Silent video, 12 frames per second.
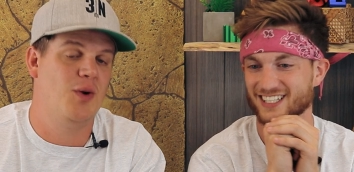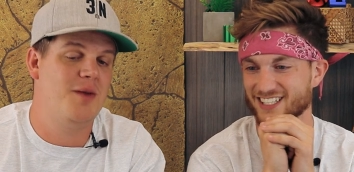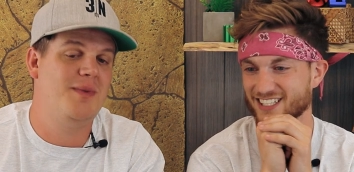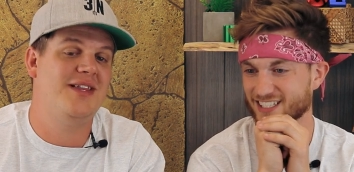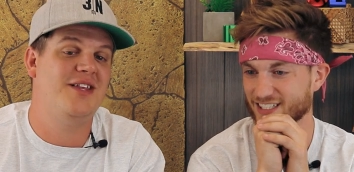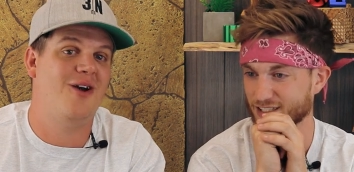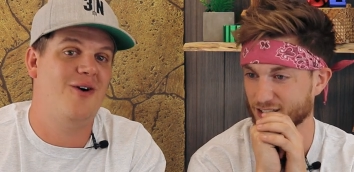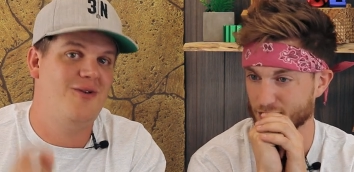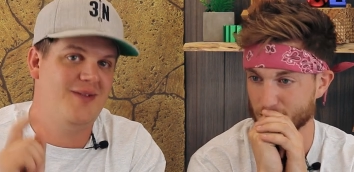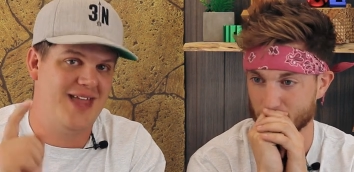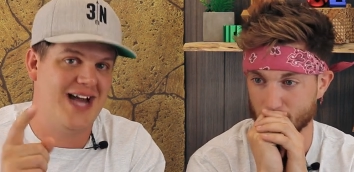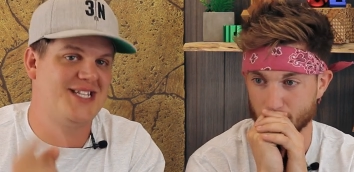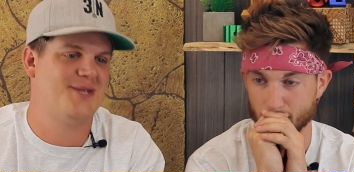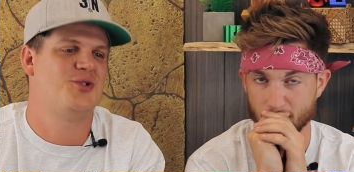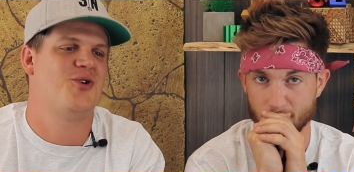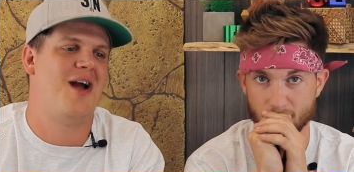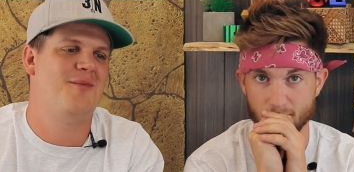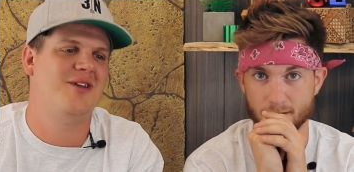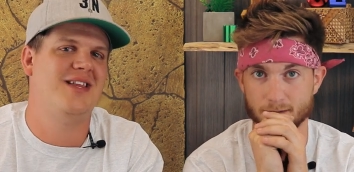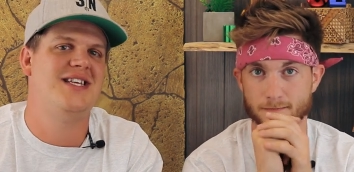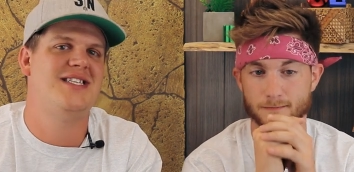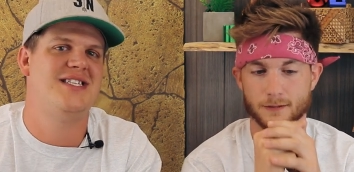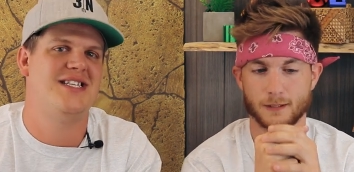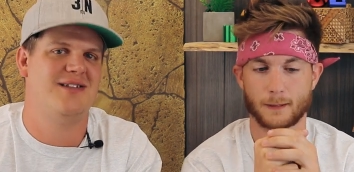Speaker 1: wanna be in the know, that subscriber
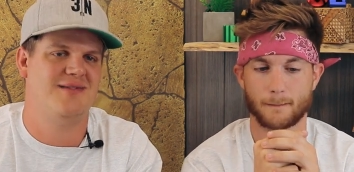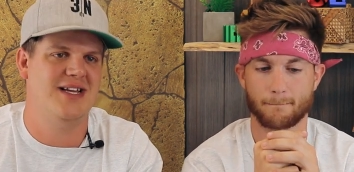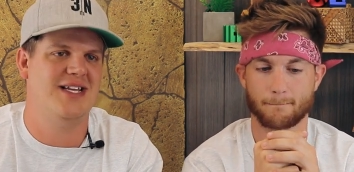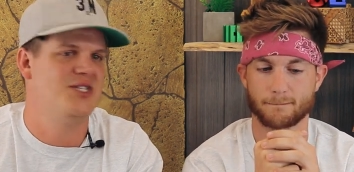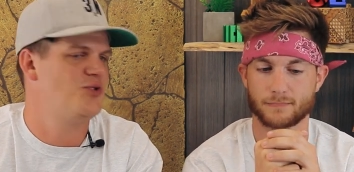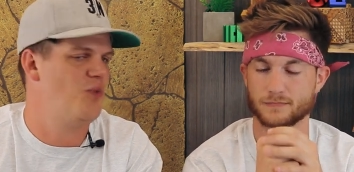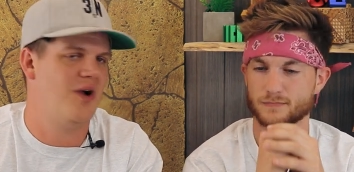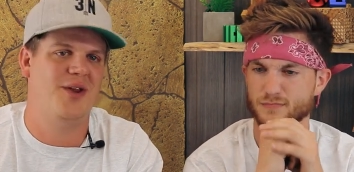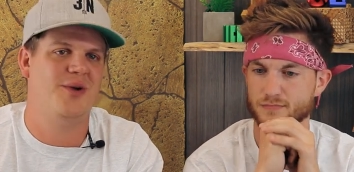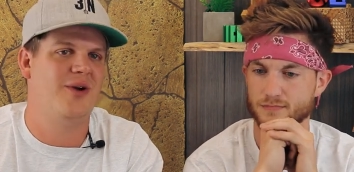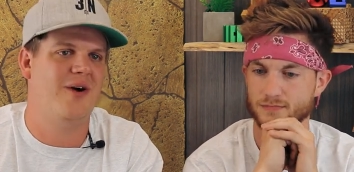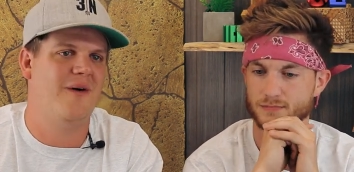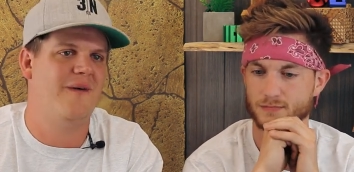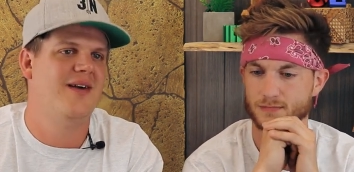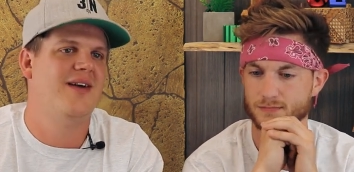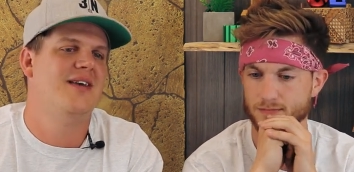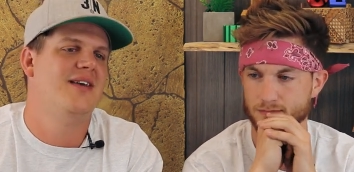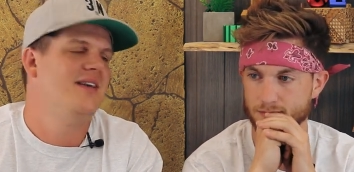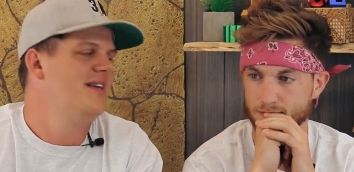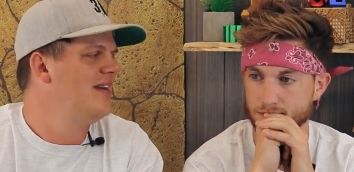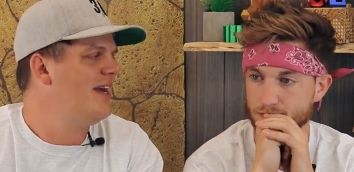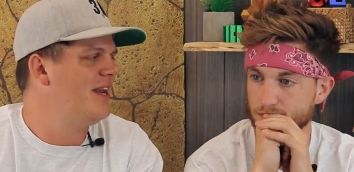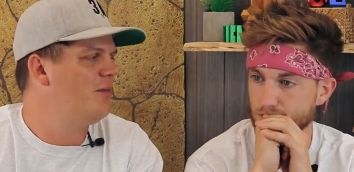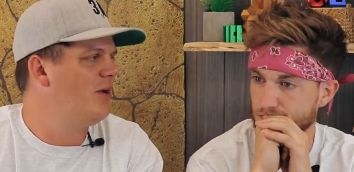list is where you go
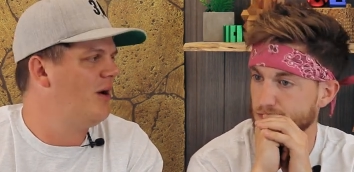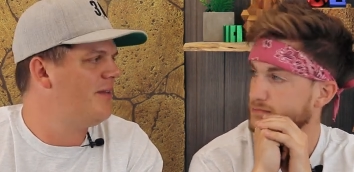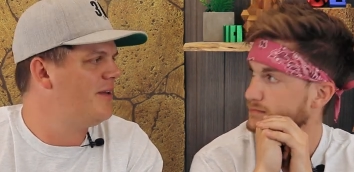and it'll be all